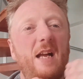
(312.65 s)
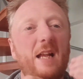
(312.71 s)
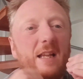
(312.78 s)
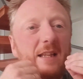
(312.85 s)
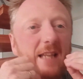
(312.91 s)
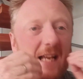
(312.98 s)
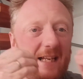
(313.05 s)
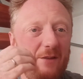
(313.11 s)

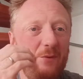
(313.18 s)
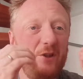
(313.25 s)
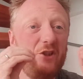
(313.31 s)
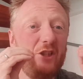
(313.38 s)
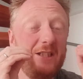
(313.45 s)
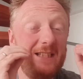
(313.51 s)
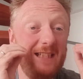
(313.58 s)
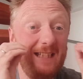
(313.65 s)
Language
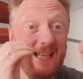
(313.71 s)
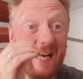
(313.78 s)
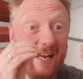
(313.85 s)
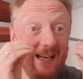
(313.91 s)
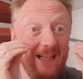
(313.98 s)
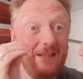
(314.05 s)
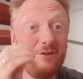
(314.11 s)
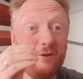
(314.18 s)
is
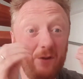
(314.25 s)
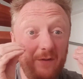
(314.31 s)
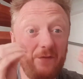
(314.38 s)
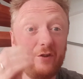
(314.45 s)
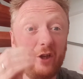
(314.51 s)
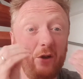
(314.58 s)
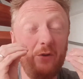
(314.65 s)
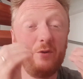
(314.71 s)
neither of
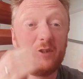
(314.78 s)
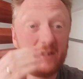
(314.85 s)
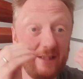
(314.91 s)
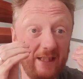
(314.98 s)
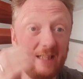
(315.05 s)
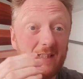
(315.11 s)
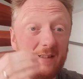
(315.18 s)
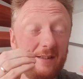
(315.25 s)
those
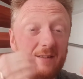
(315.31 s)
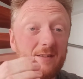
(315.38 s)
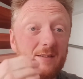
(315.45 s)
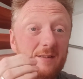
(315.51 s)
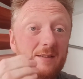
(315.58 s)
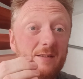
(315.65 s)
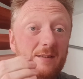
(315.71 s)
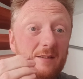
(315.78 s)
things.
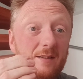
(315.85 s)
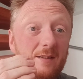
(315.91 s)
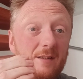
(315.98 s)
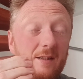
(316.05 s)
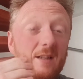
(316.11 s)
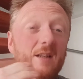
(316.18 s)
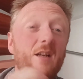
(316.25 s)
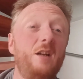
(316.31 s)

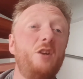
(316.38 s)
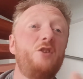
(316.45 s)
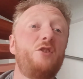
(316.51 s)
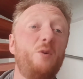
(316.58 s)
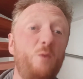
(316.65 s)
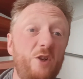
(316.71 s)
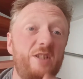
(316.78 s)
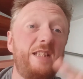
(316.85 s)
So,
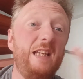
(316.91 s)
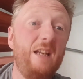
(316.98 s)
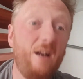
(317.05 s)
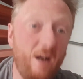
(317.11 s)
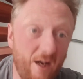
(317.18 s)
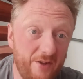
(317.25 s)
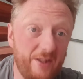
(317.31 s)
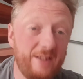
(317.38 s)
what's the
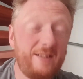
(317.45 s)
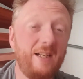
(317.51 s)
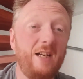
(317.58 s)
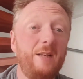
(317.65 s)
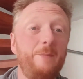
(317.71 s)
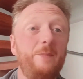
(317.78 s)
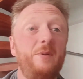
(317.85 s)
other type?